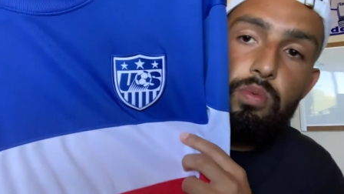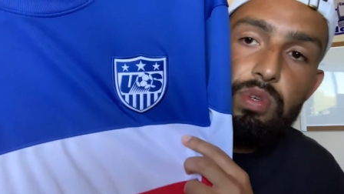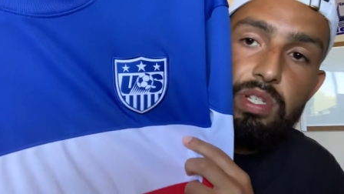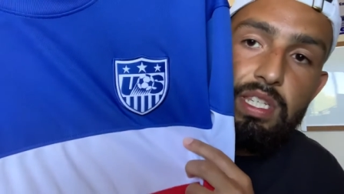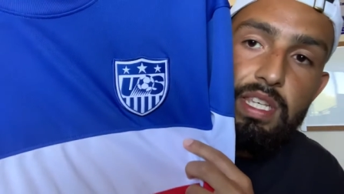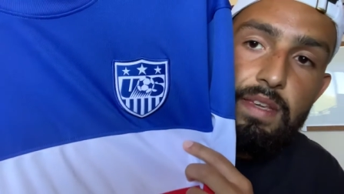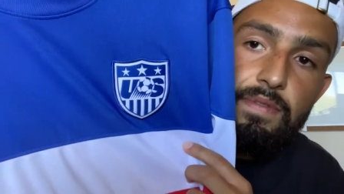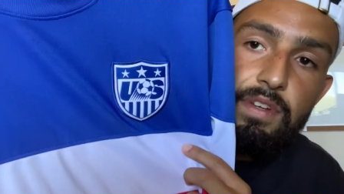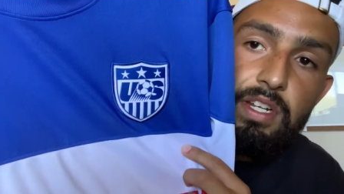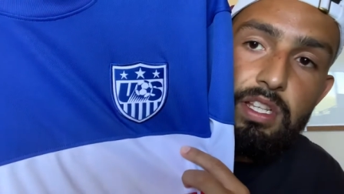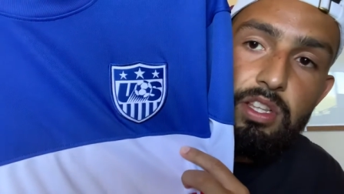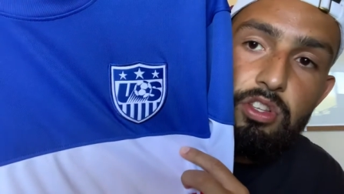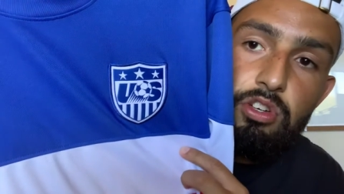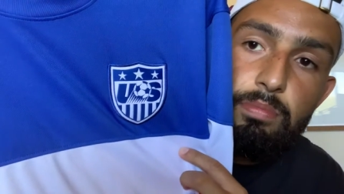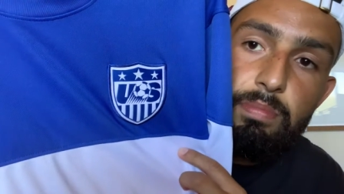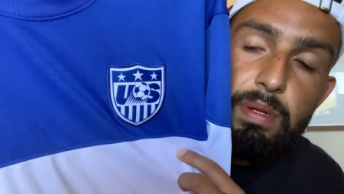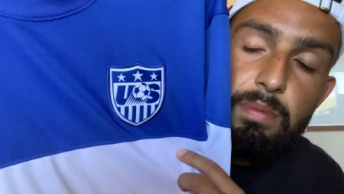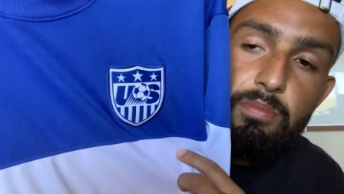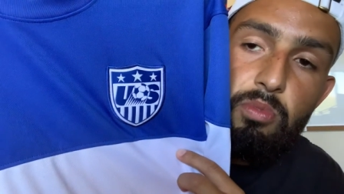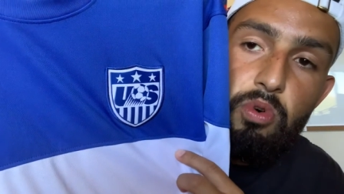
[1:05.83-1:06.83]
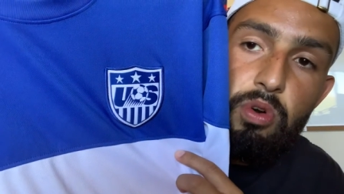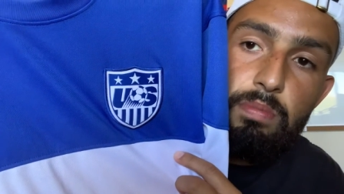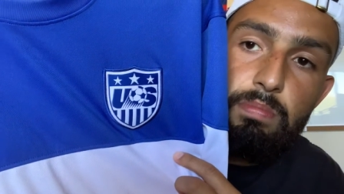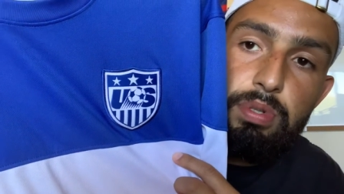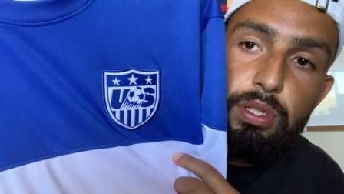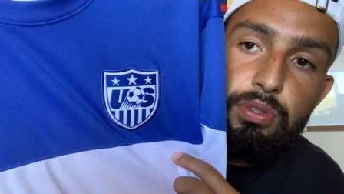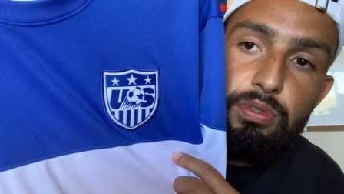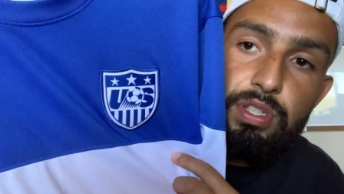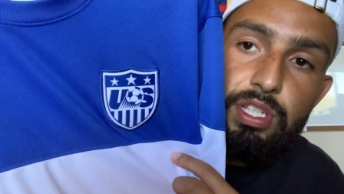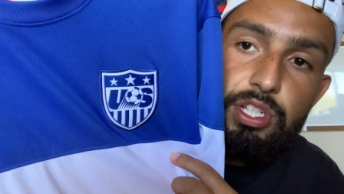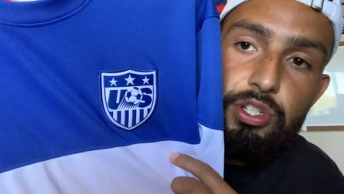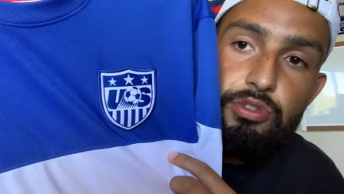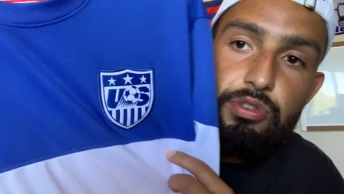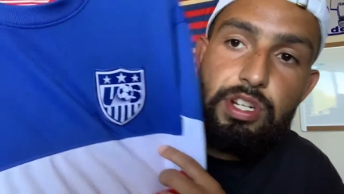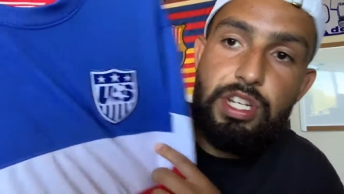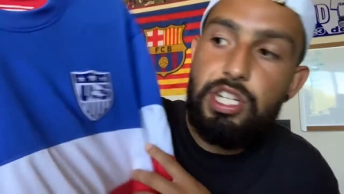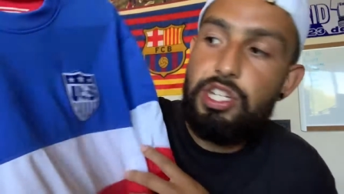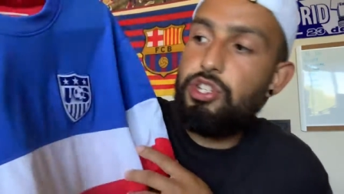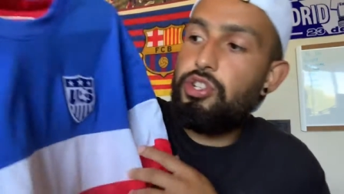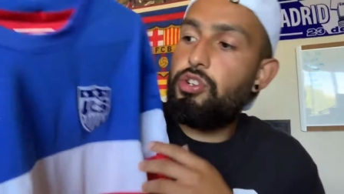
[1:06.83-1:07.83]
was even a little bit more blue than
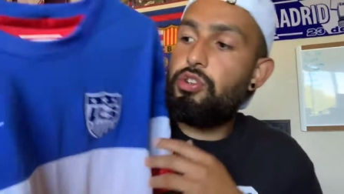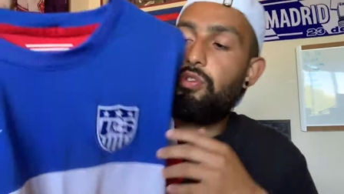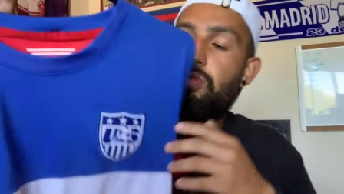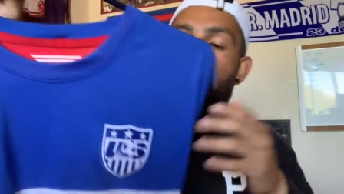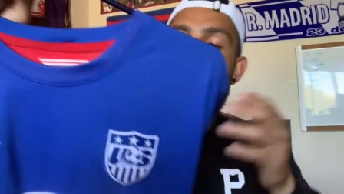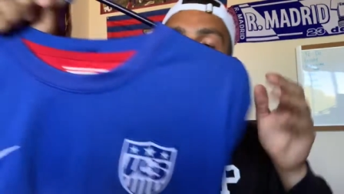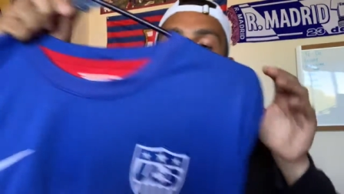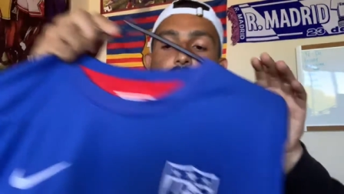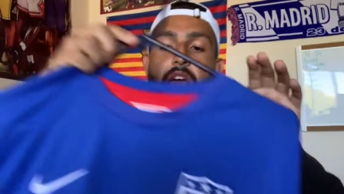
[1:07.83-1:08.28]
traditional.